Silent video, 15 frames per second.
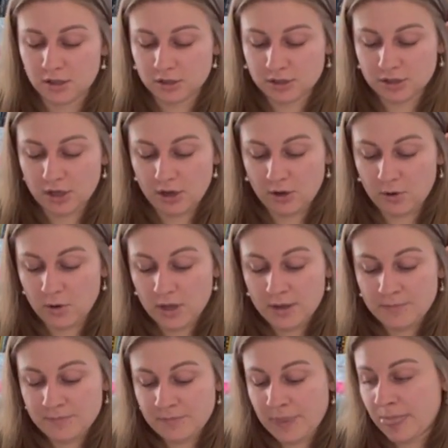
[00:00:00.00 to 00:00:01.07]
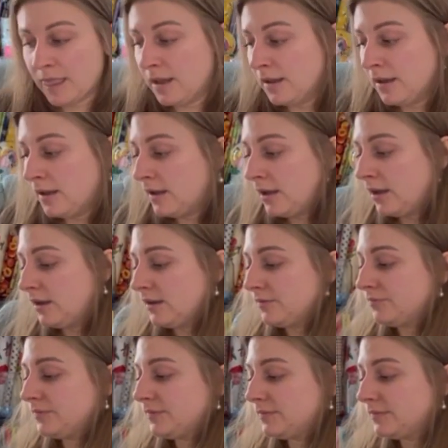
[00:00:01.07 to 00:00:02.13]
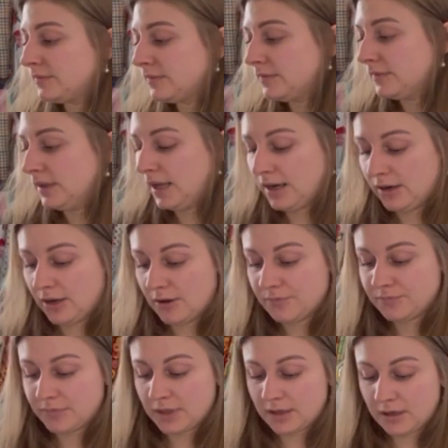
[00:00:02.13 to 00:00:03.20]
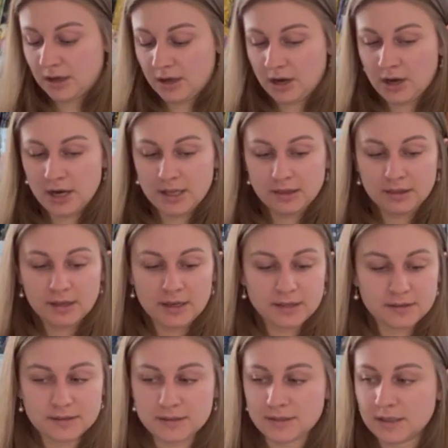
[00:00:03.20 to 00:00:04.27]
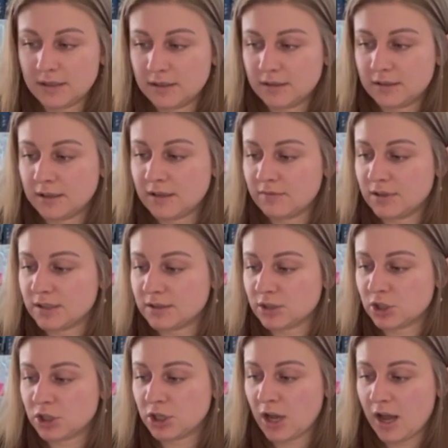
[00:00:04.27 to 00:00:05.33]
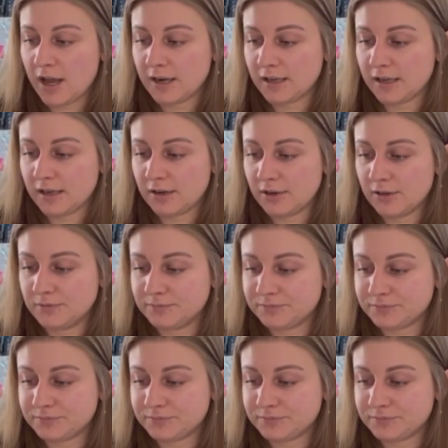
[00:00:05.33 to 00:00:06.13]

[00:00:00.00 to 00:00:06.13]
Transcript: So, I don't know. All right, let's give this a shot here.